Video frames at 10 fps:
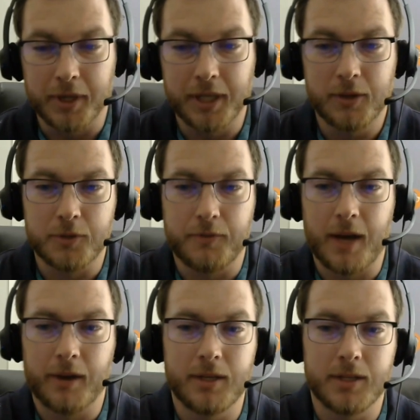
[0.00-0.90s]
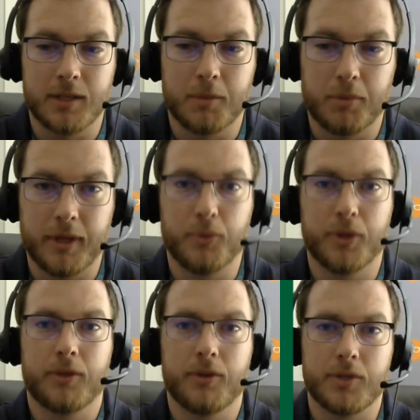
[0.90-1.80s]
Bringing those values into play
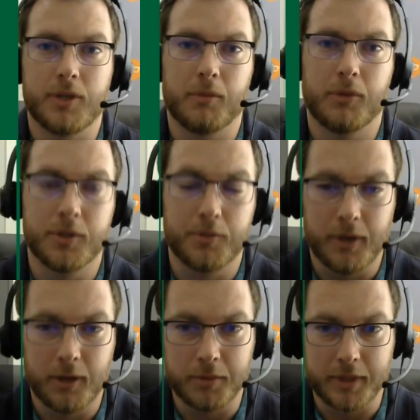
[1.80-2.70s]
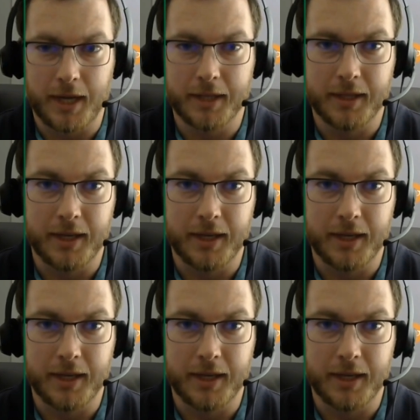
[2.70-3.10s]
with those numbers will help guide